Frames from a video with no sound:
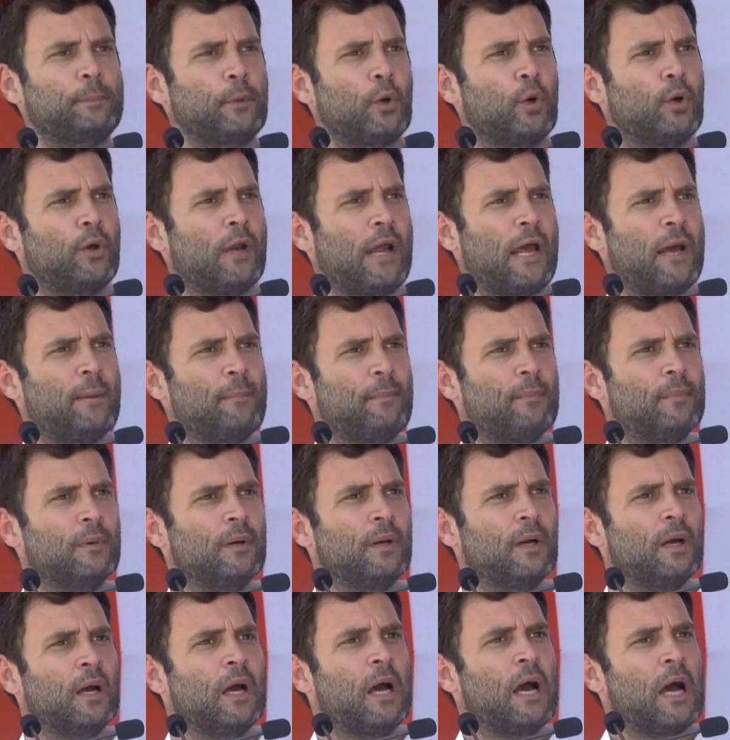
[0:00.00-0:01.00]
program,
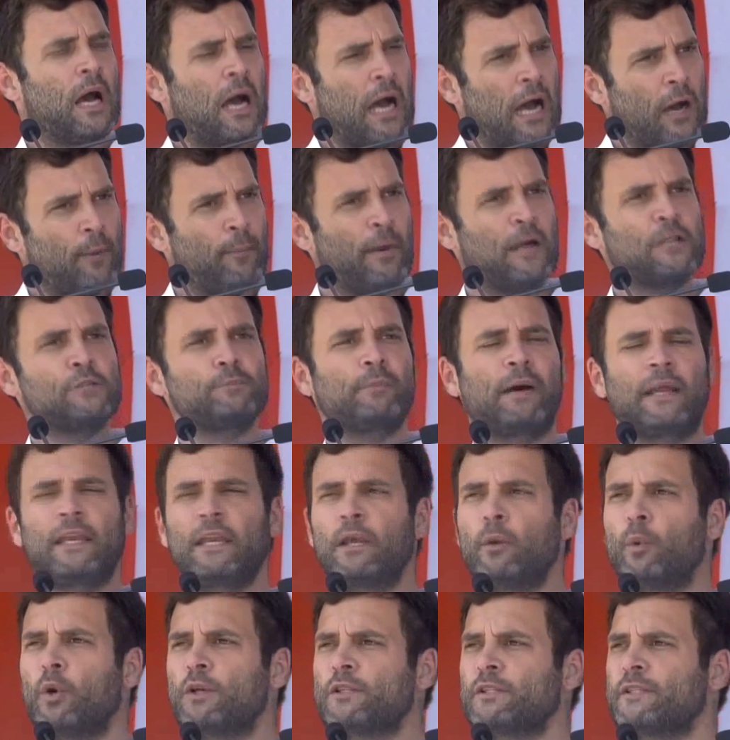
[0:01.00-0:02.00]
how much
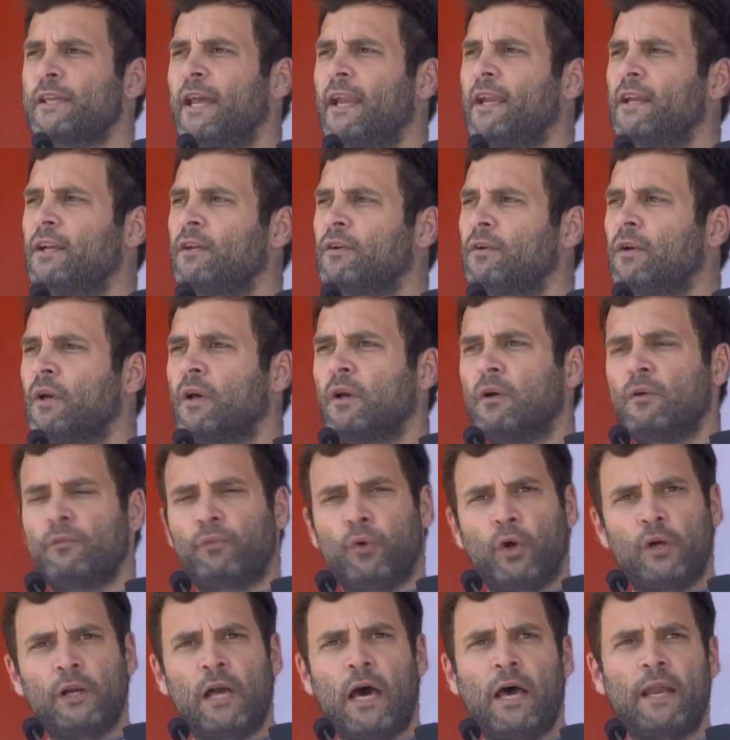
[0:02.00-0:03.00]
money was sent
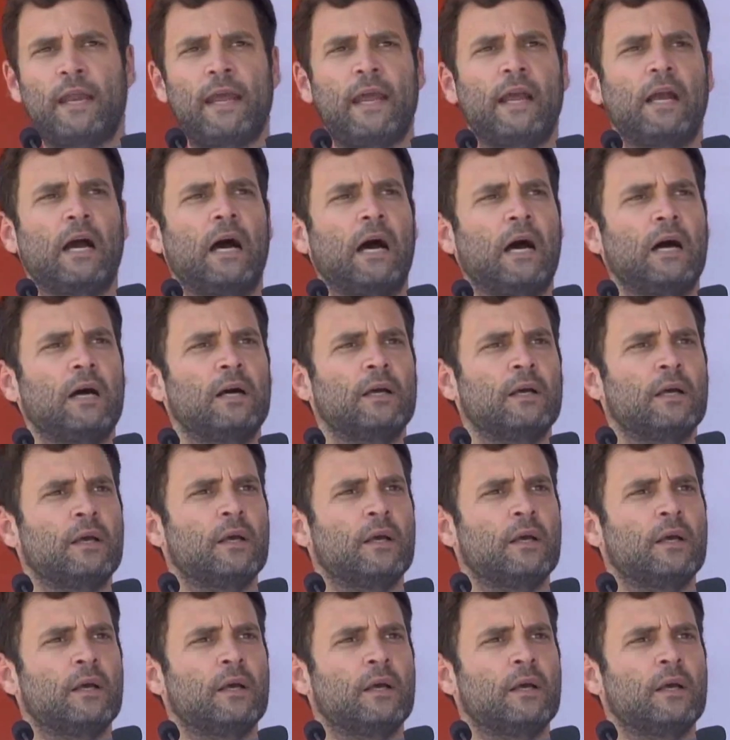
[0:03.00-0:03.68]
for NAREGA,